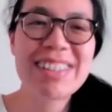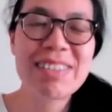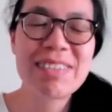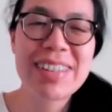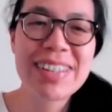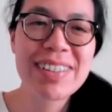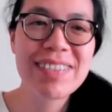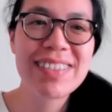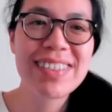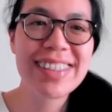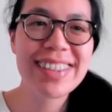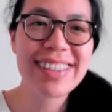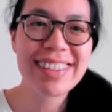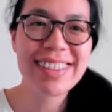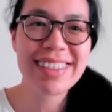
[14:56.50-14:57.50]
so one of
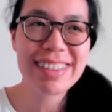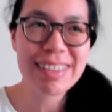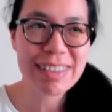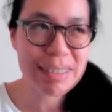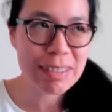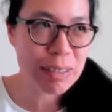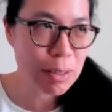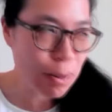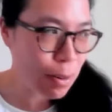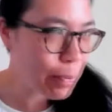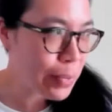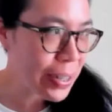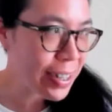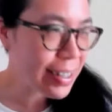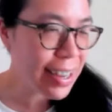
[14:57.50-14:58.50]
the
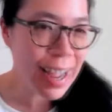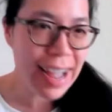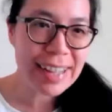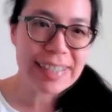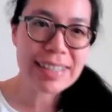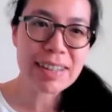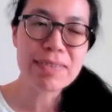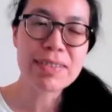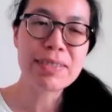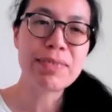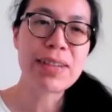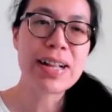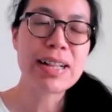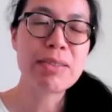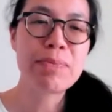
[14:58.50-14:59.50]
normal tasks of
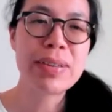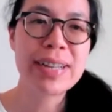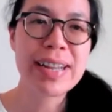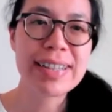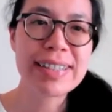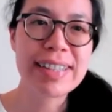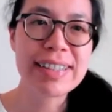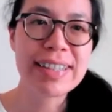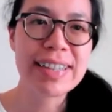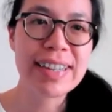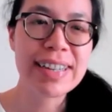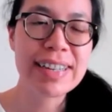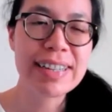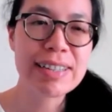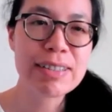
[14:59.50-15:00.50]
development as a
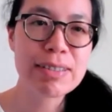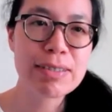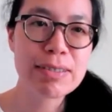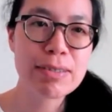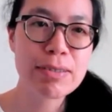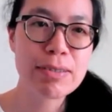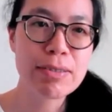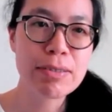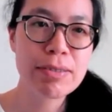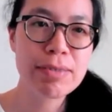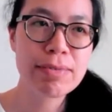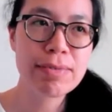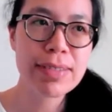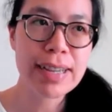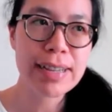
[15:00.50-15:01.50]
teen is to
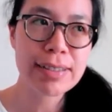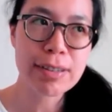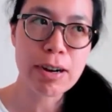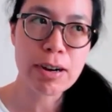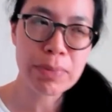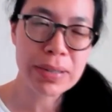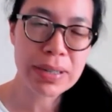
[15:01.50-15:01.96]
like start